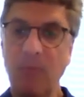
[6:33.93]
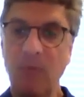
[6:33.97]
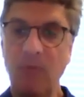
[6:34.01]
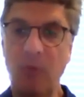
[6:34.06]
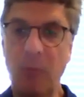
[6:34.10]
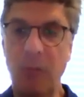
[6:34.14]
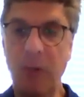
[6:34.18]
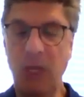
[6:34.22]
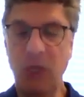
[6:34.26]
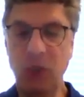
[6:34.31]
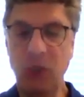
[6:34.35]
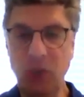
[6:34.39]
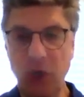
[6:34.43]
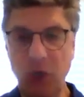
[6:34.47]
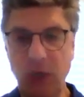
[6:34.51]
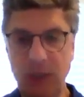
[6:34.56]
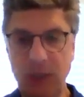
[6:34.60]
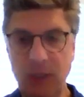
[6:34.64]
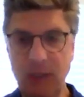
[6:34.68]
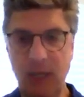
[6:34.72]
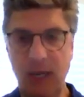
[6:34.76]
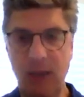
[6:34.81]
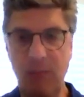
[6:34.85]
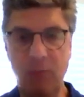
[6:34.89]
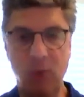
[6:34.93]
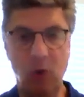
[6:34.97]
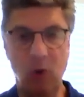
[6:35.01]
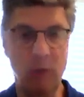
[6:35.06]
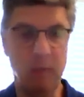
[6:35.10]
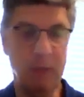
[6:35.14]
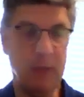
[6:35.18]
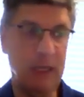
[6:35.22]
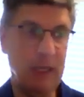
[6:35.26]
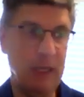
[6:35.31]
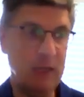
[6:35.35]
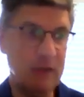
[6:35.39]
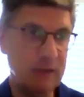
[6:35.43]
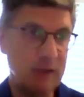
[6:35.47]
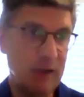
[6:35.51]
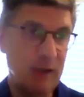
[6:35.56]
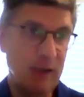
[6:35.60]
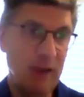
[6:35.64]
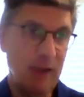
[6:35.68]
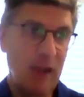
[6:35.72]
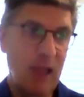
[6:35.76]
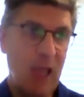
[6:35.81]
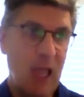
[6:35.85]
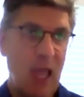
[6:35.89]
from an insurance standpoint, because
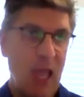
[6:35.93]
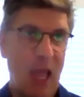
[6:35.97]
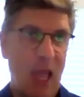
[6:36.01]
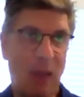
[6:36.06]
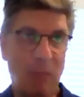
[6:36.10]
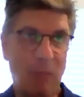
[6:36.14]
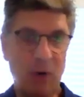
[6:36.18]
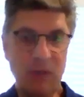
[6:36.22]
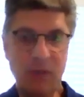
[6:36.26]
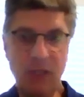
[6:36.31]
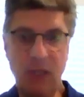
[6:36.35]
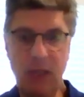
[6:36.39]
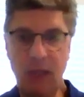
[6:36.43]
embers